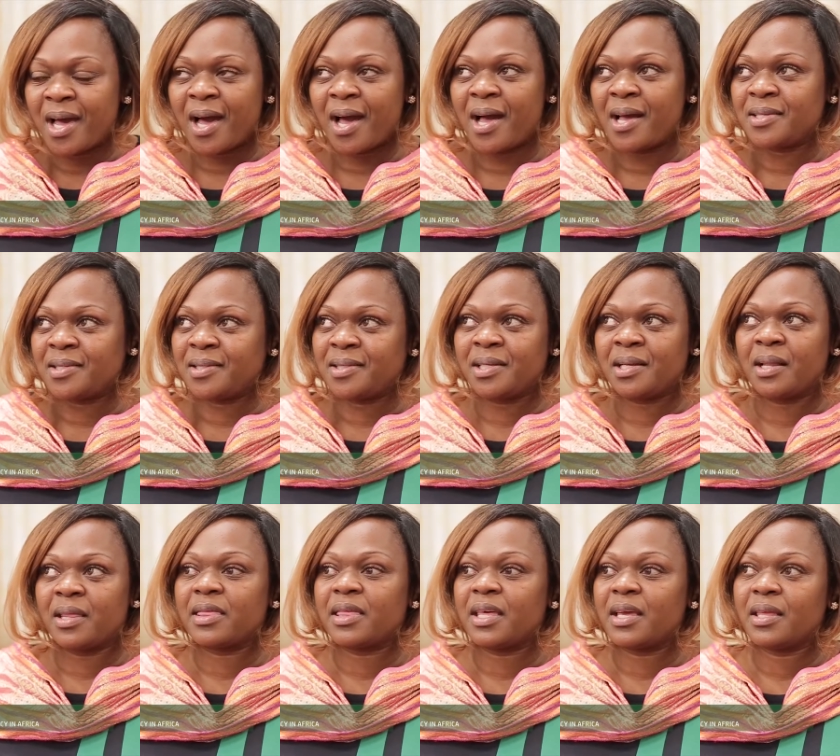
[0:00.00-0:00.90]
I
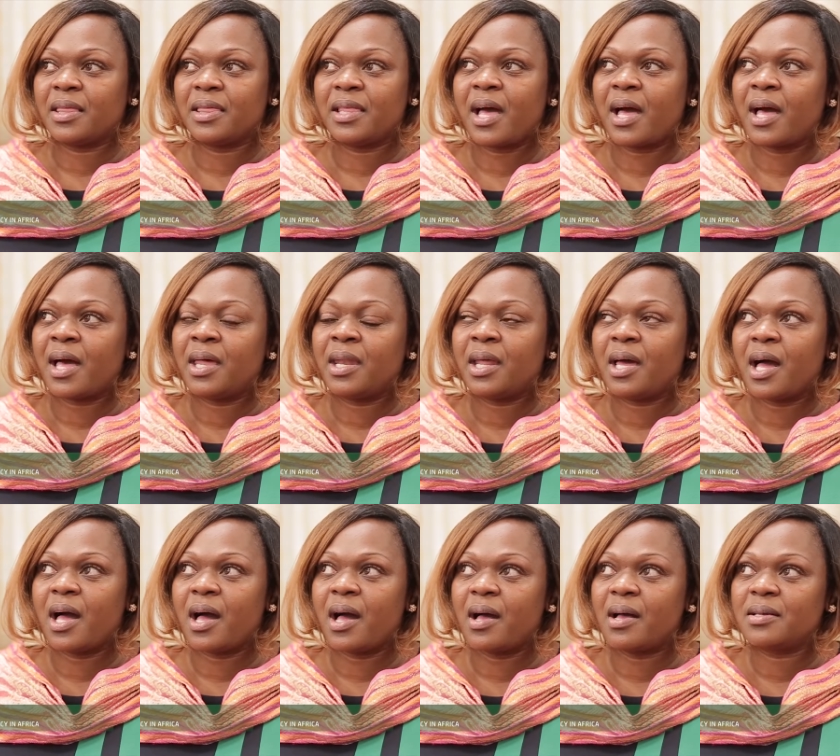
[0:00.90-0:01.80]
still think that
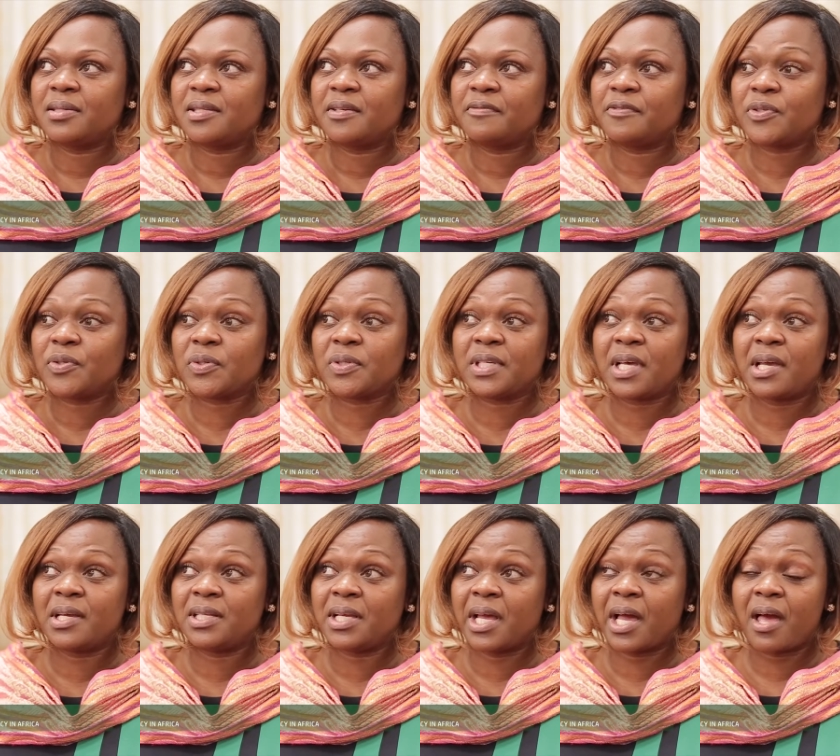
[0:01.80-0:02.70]
civil
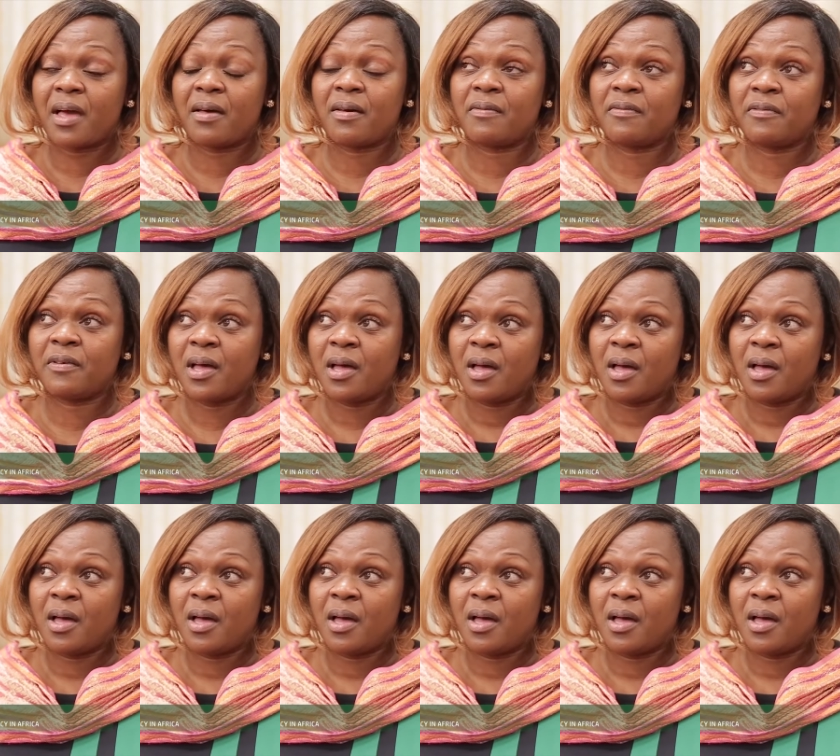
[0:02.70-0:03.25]
society have